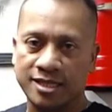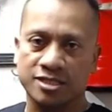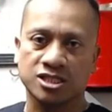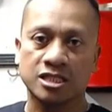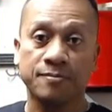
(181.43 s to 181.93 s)
to
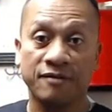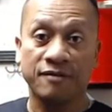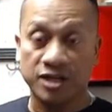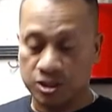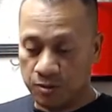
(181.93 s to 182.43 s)
steam my
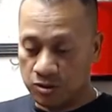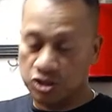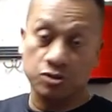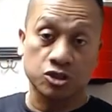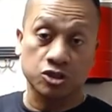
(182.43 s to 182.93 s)
vegetables
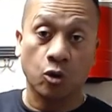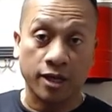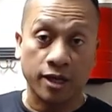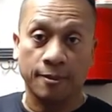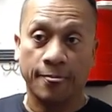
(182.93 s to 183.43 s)
so it's
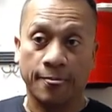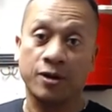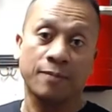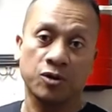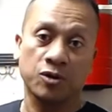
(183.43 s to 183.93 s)
quicker when
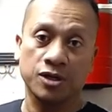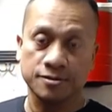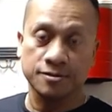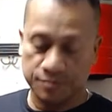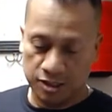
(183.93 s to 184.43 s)
I'm cooking.
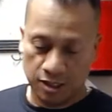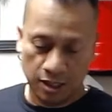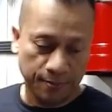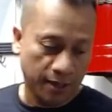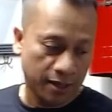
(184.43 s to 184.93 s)

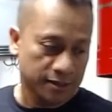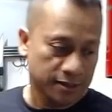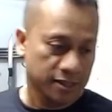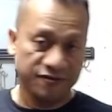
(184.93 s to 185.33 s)
But for